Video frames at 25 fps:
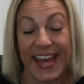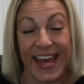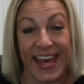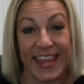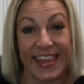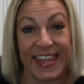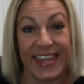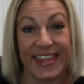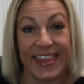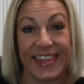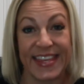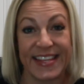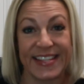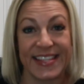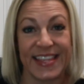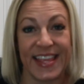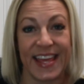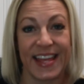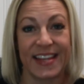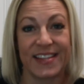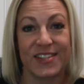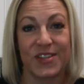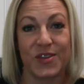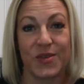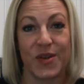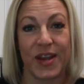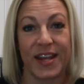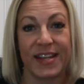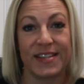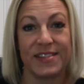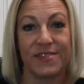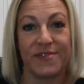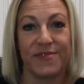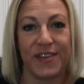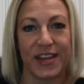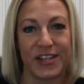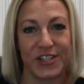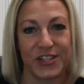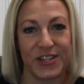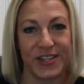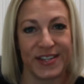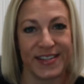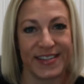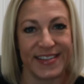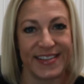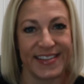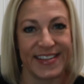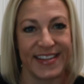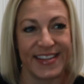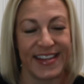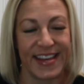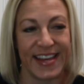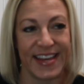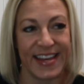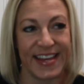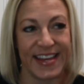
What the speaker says: and then there's that great fashion